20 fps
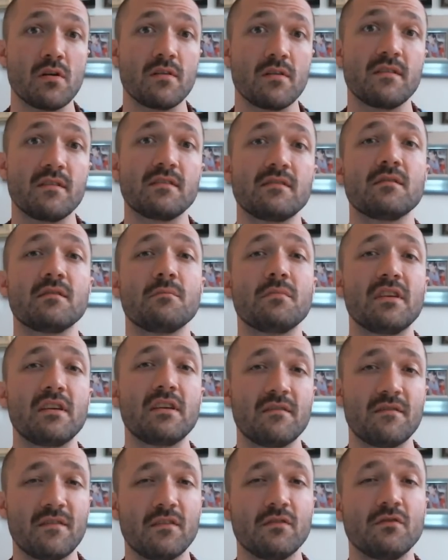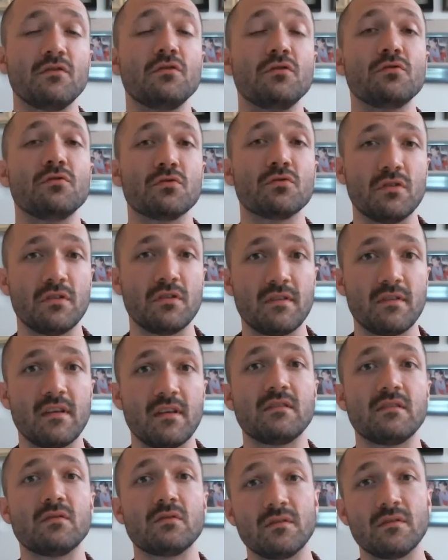and then somebody I felt neutral, and then
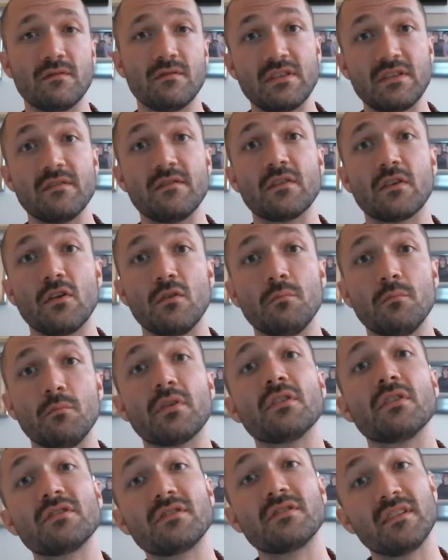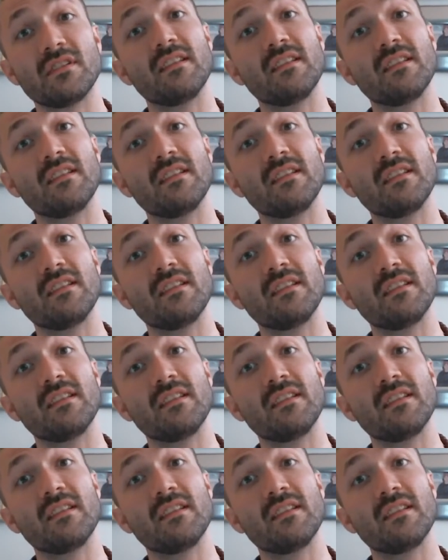sort of a difficult person,